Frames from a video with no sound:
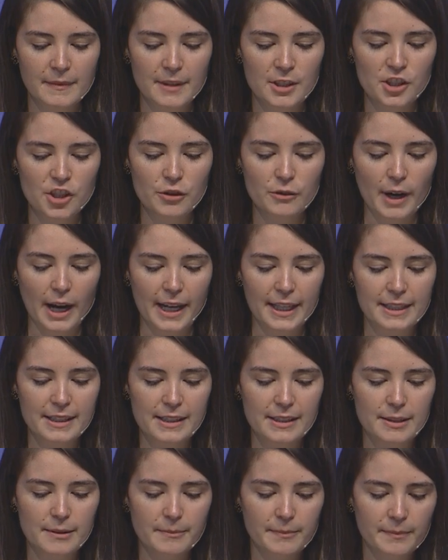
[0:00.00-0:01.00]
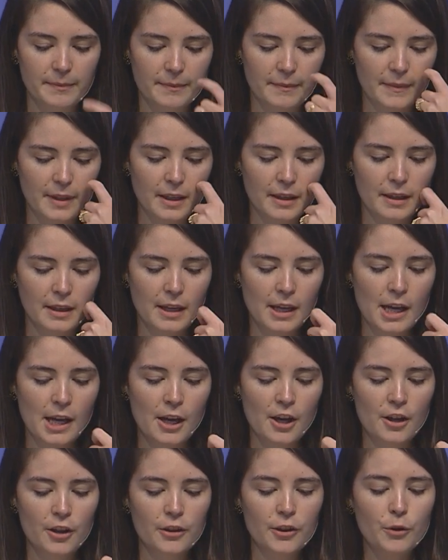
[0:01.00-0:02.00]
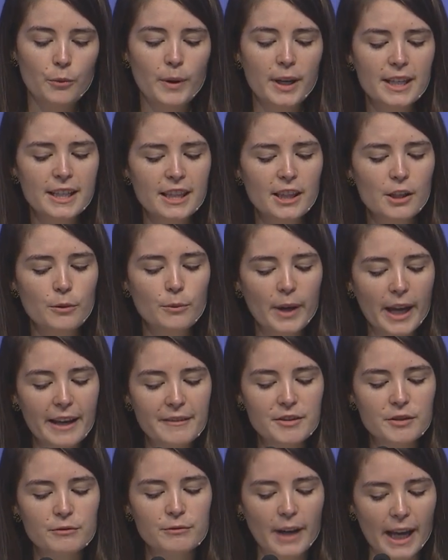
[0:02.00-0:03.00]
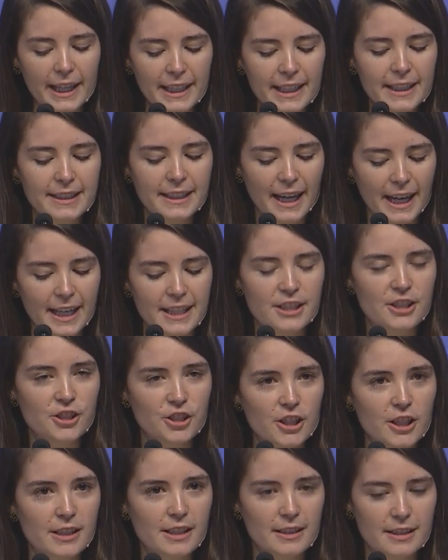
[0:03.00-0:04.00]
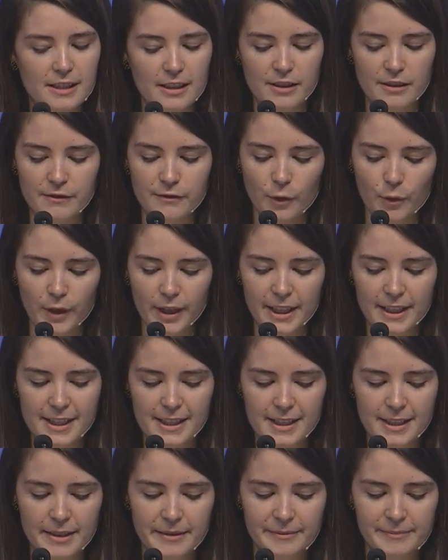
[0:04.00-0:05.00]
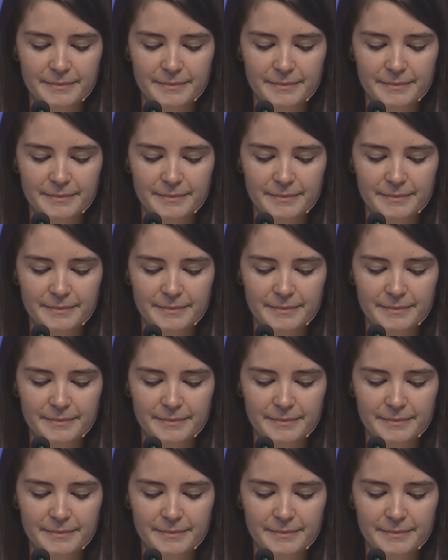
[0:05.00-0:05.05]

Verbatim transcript: She writes The wind and the waves recognized Jesus' voice.